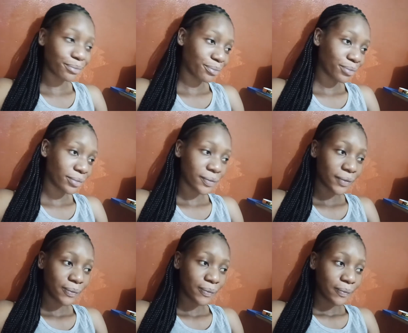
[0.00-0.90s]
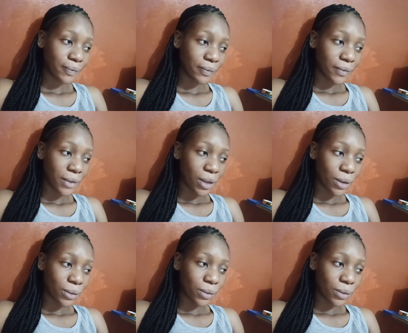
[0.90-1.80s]

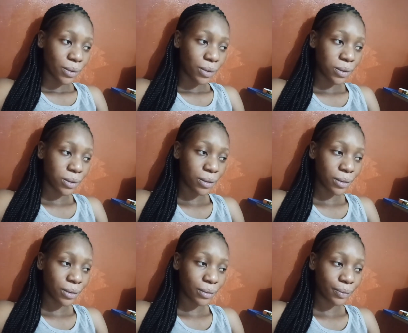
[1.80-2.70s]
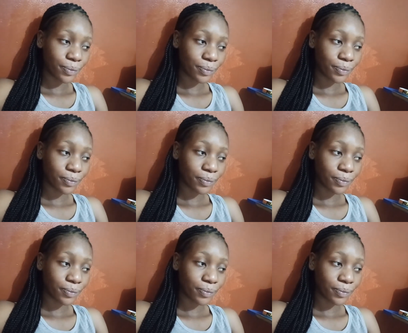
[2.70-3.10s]
(silence)